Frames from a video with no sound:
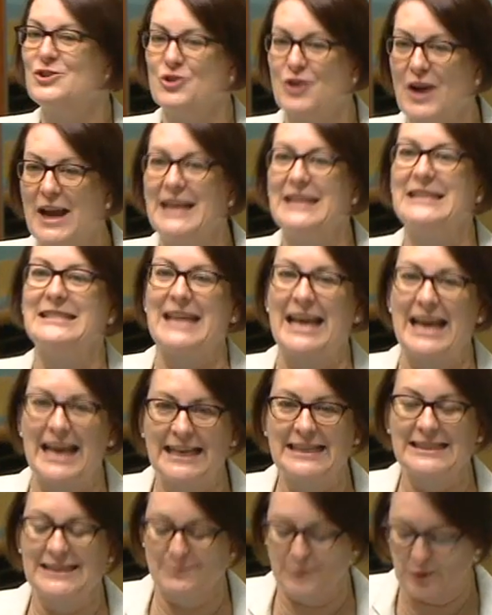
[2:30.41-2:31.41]
trained
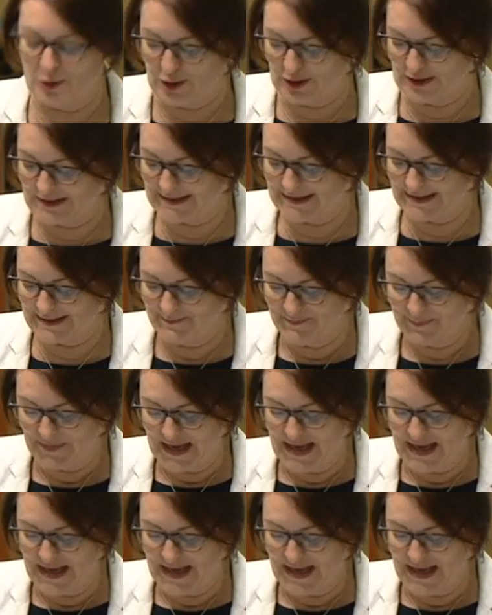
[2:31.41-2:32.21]
experts,